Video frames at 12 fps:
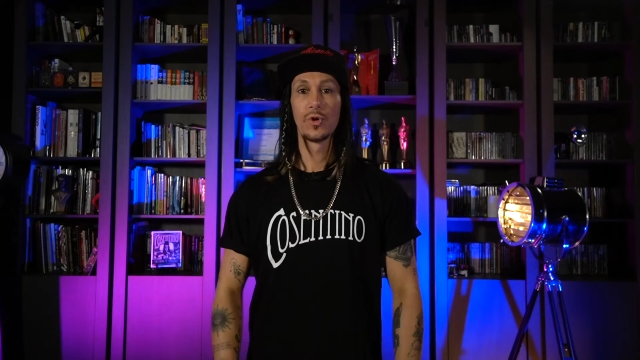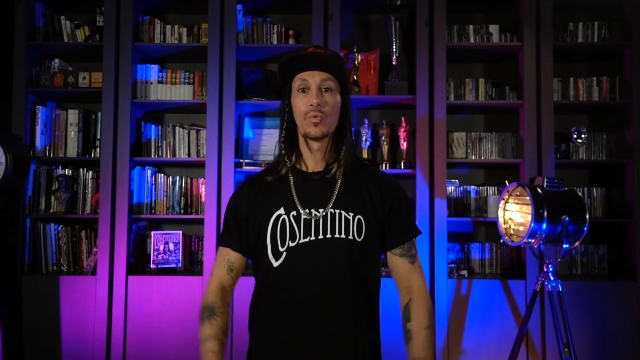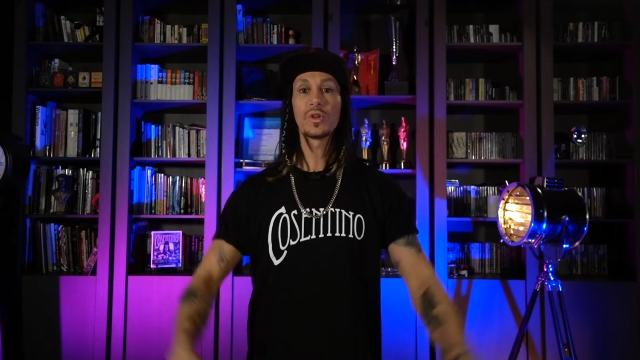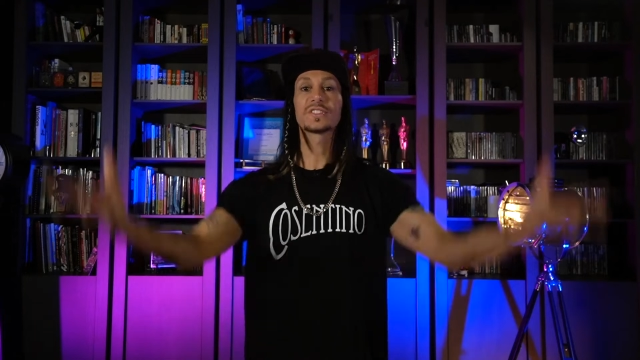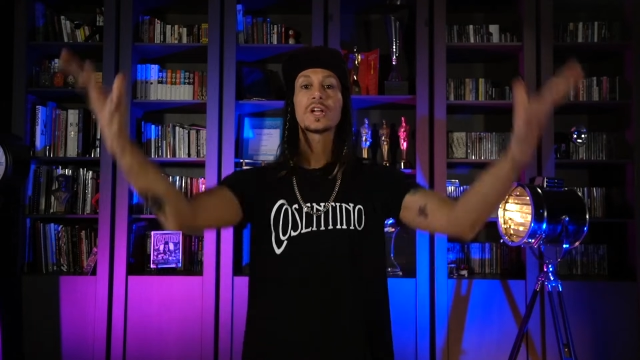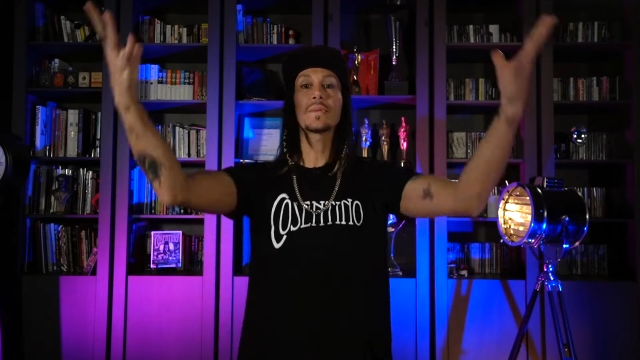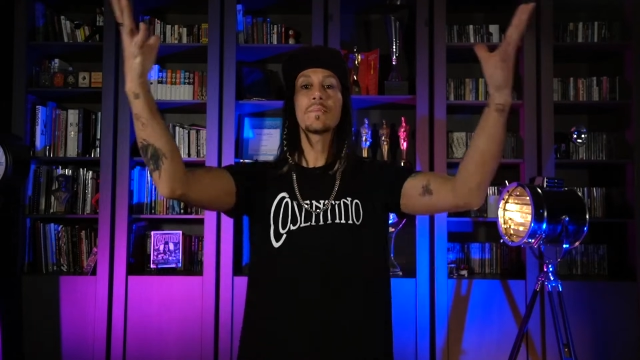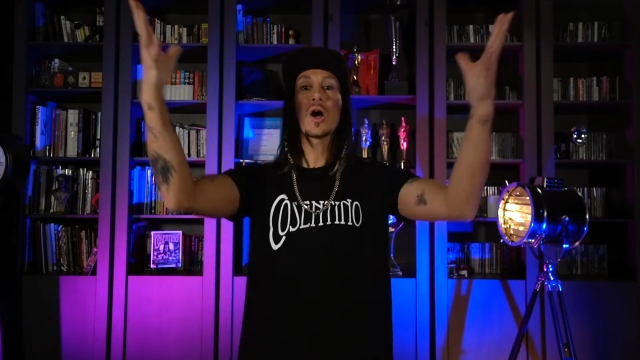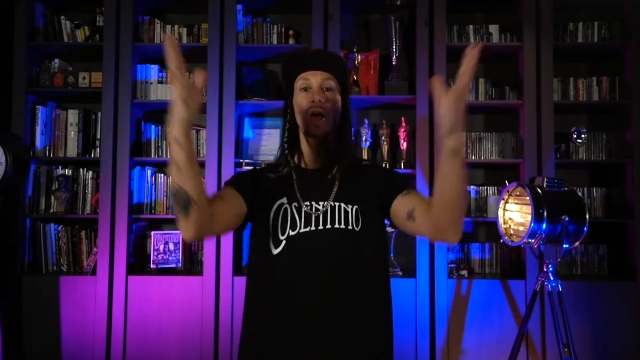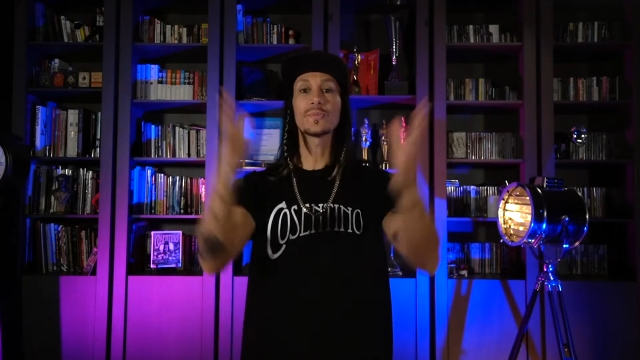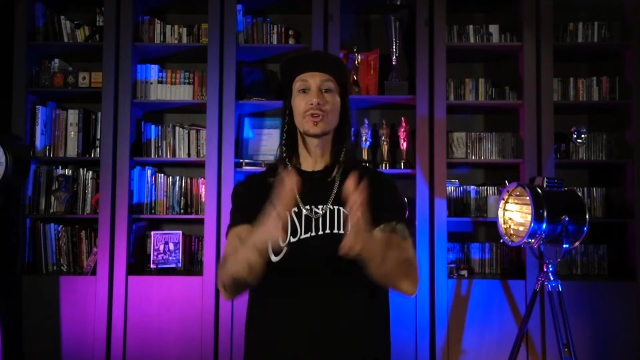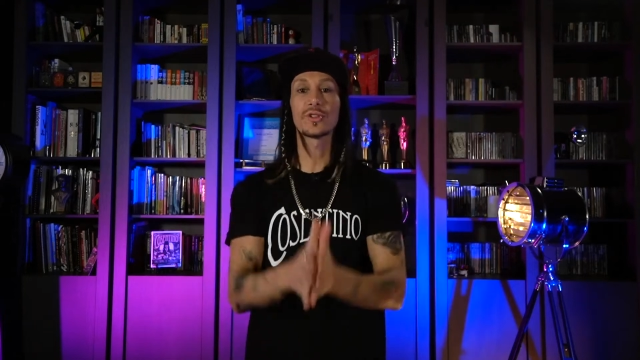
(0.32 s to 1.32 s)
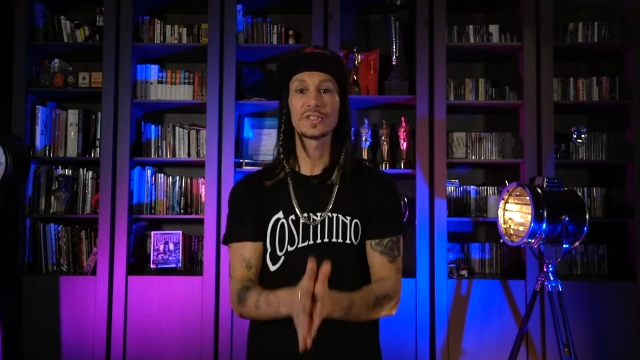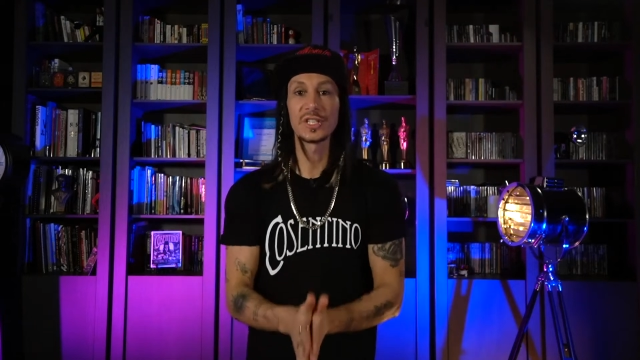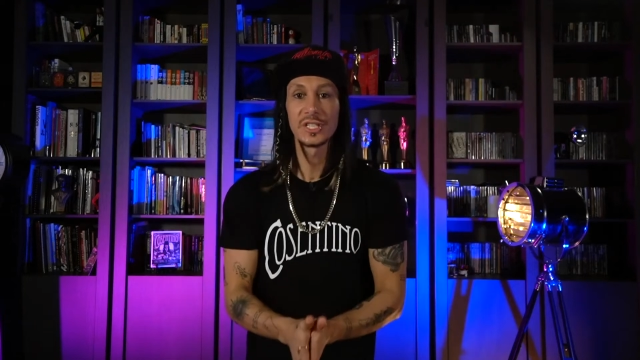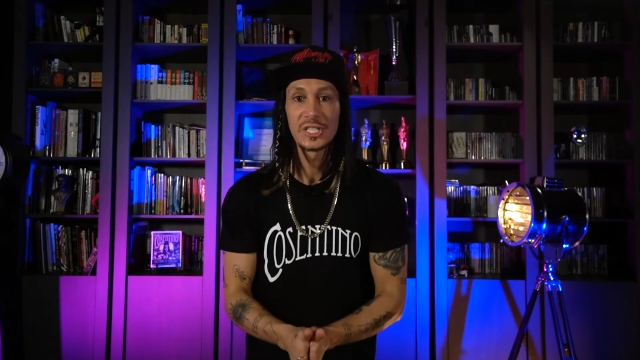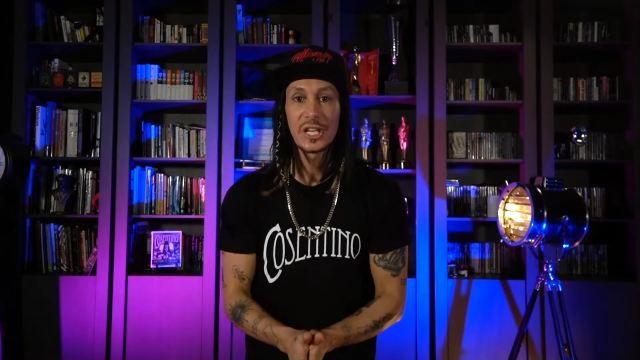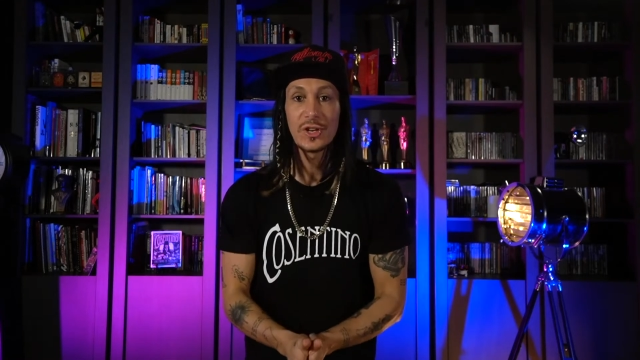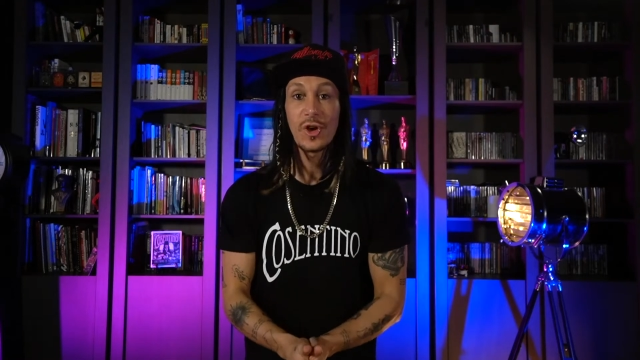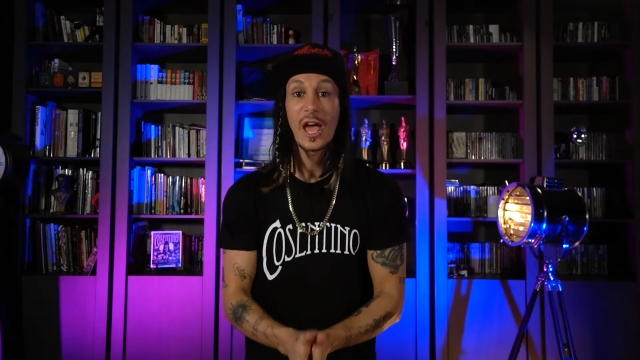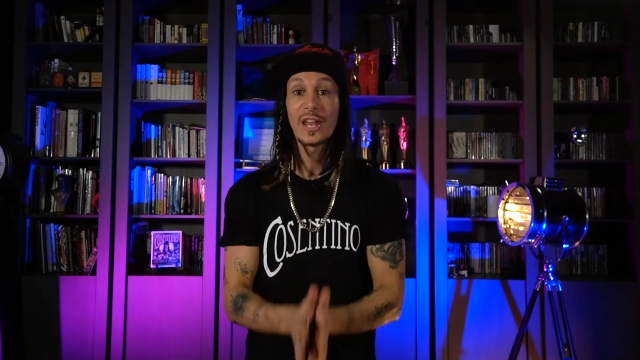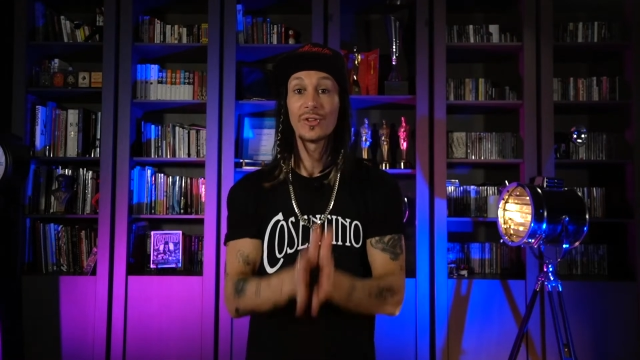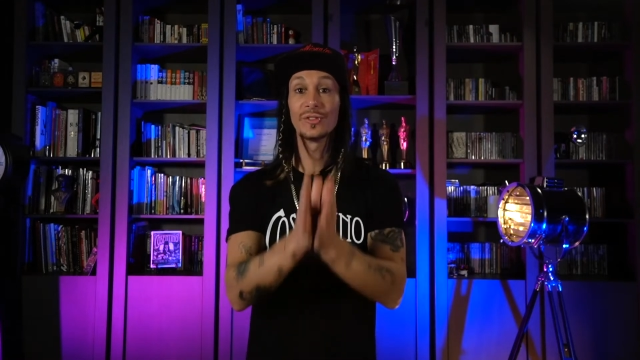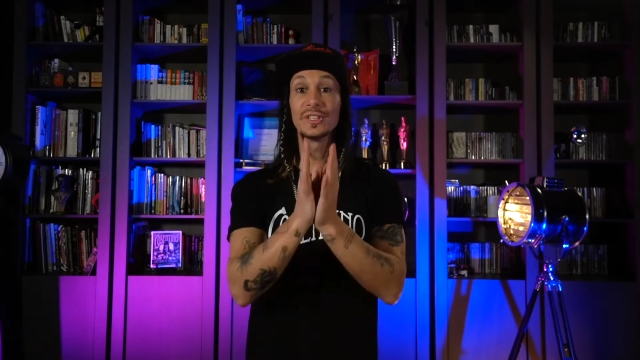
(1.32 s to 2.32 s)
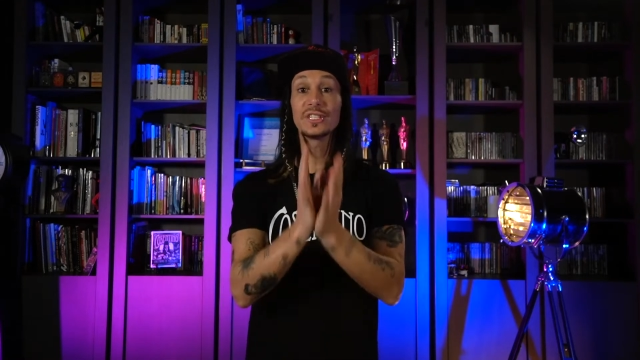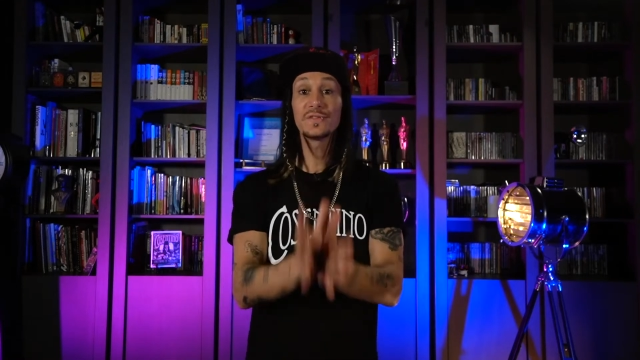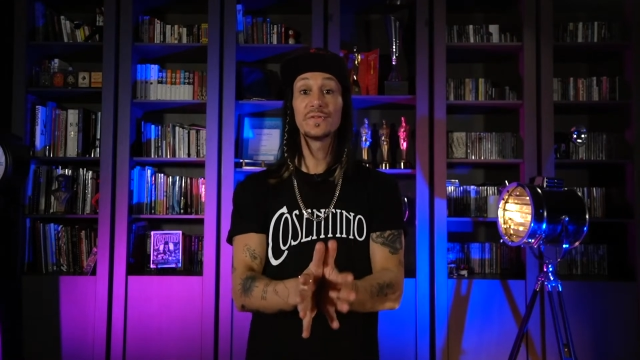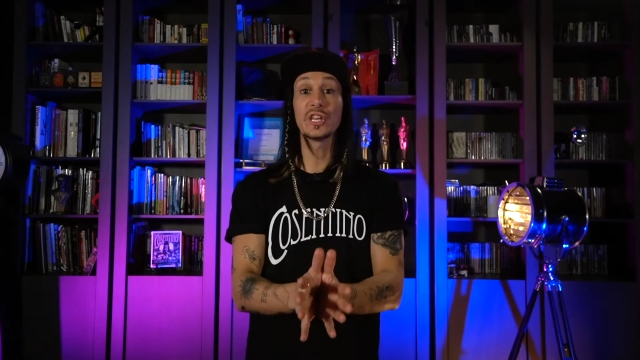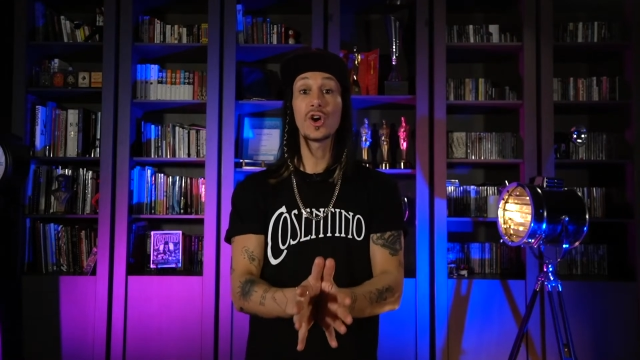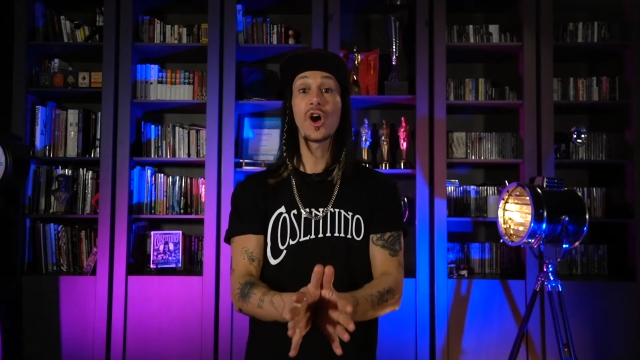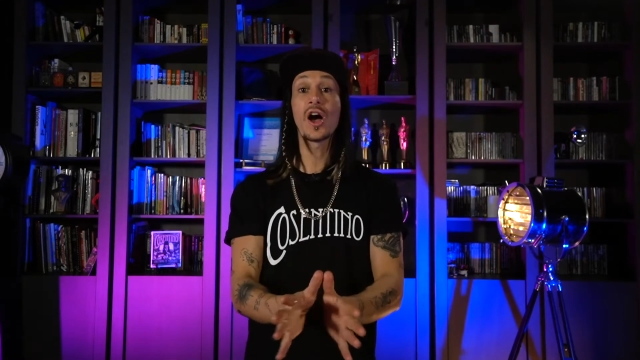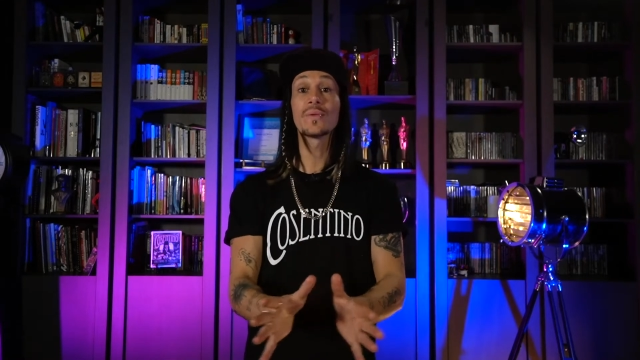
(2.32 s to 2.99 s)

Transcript: What's up? I'm Cosentino, and on this video,